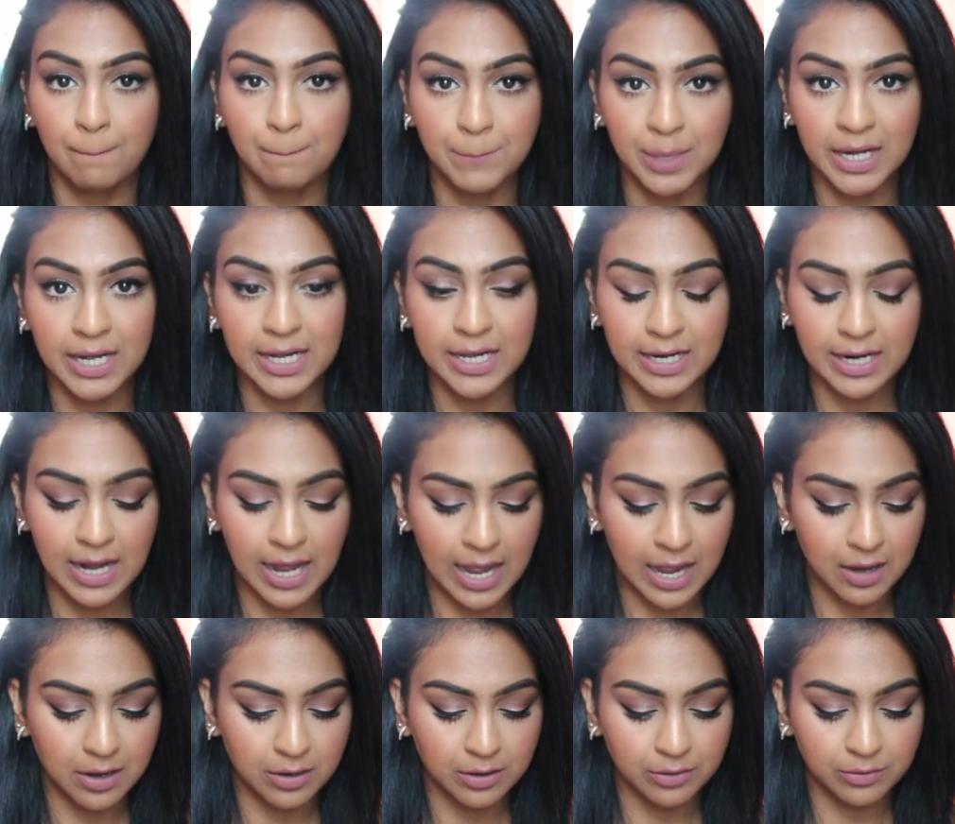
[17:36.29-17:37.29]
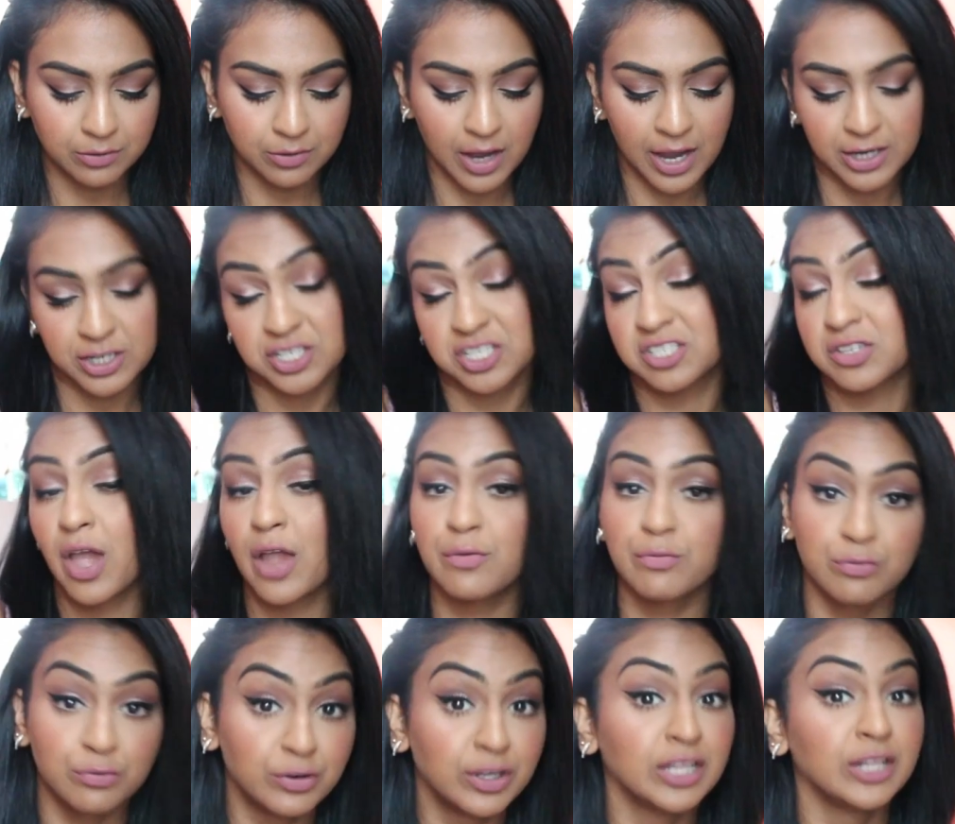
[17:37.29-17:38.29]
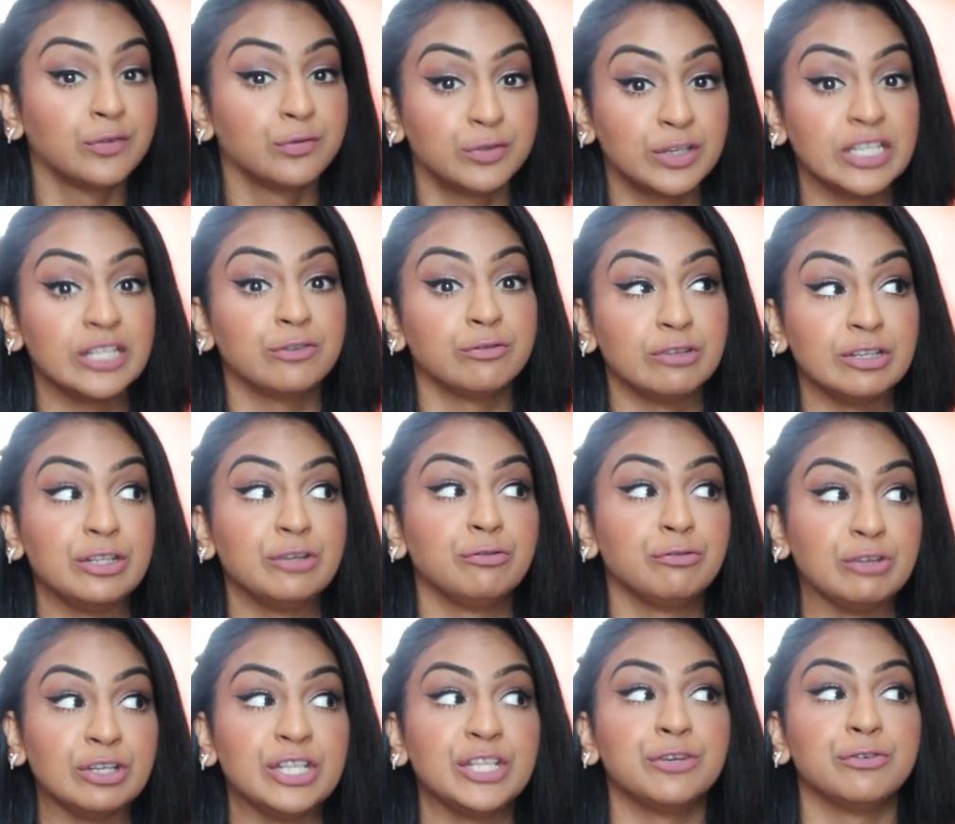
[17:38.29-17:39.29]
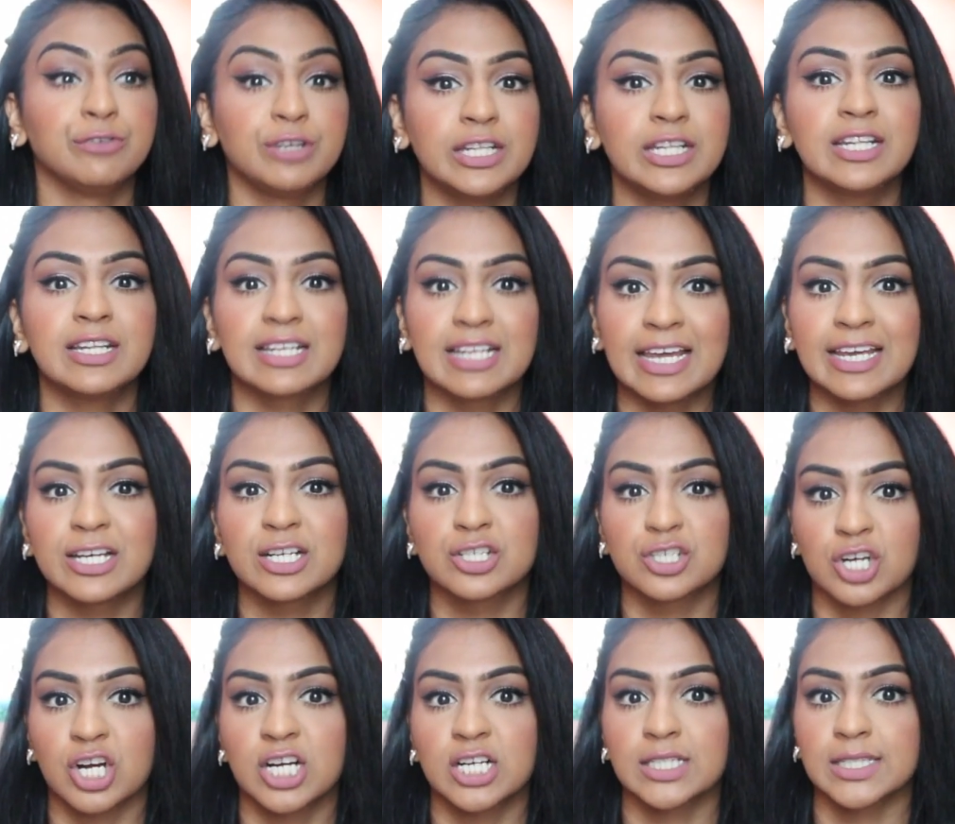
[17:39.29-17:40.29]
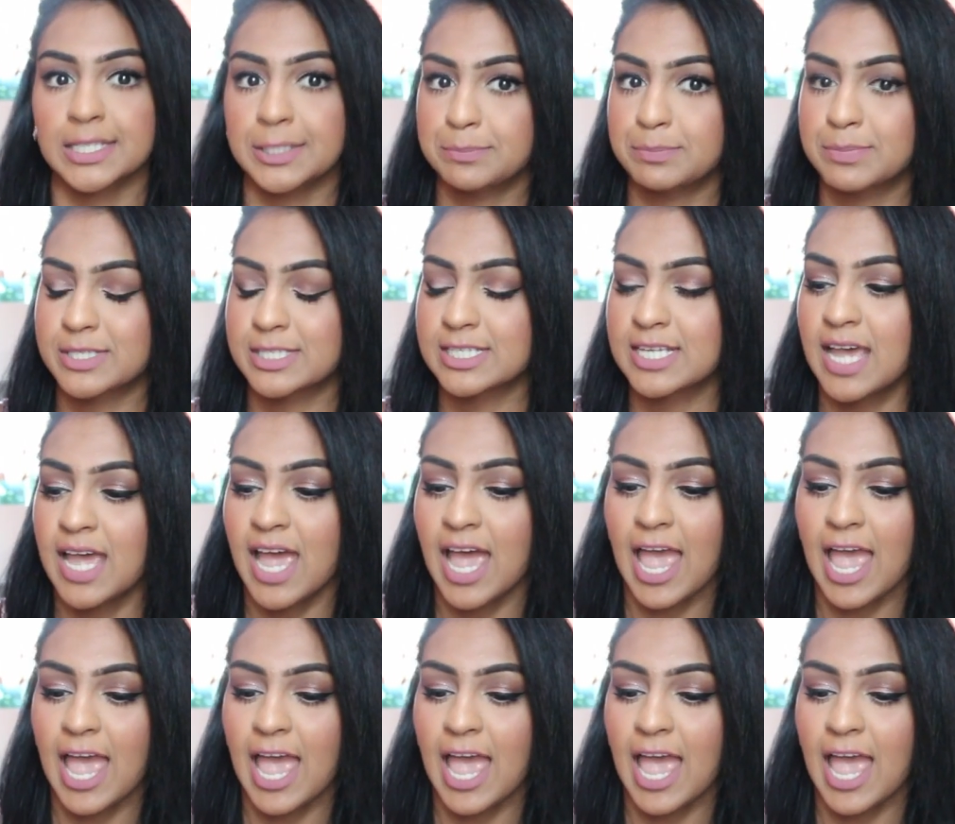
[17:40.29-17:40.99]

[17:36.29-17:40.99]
But I really, really, really, really, really like dark lips.